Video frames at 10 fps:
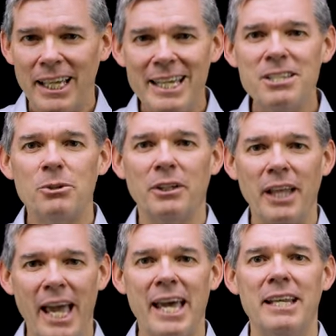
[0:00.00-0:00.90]
Israel
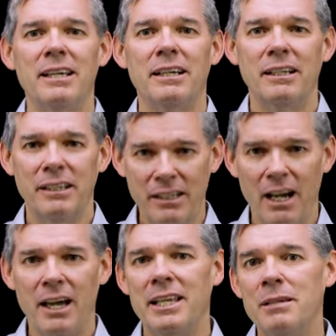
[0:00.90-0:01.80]
had
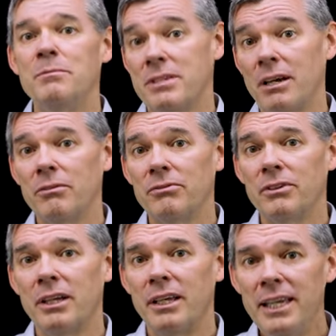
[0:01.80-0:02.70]
God
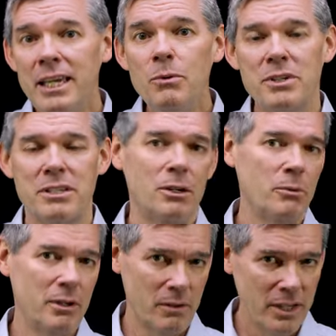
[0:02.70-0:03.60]
Himself. He was their
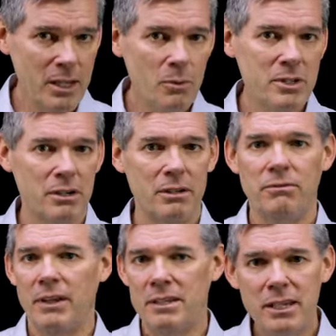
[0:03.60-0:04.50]
river, He was their
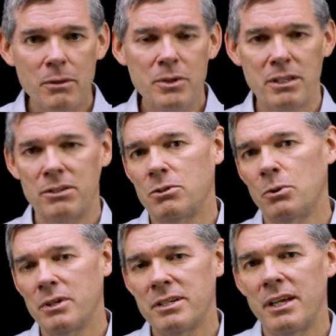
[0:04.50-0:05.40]
defense, He was their
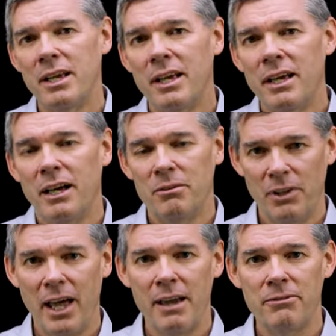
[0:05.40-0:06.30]
source of
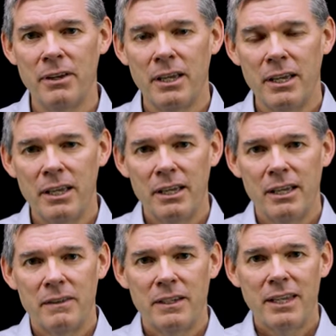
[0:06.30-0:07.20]
life.
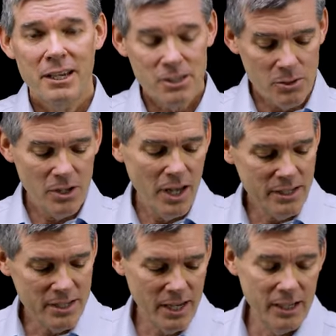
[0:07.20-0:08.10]
The text goes on
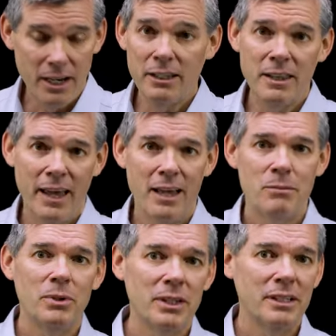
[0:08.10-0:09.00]
to say not only
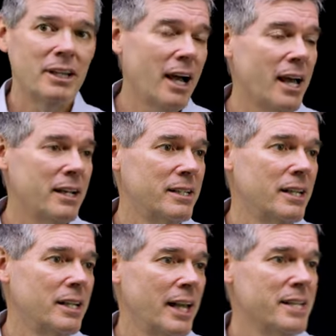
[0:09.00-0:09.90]
that, but God
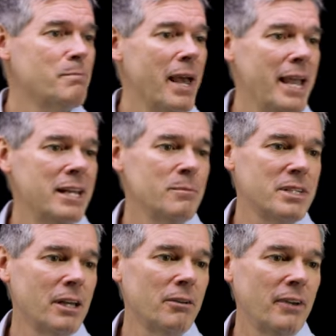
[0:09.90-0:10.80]
has made
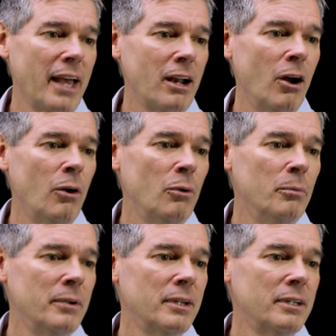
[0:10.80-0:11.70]
Himself at
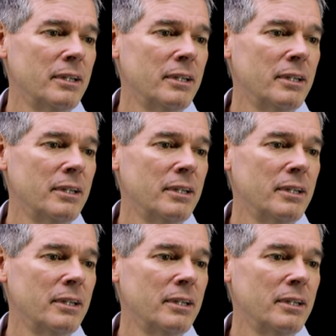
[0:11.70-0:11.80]
home.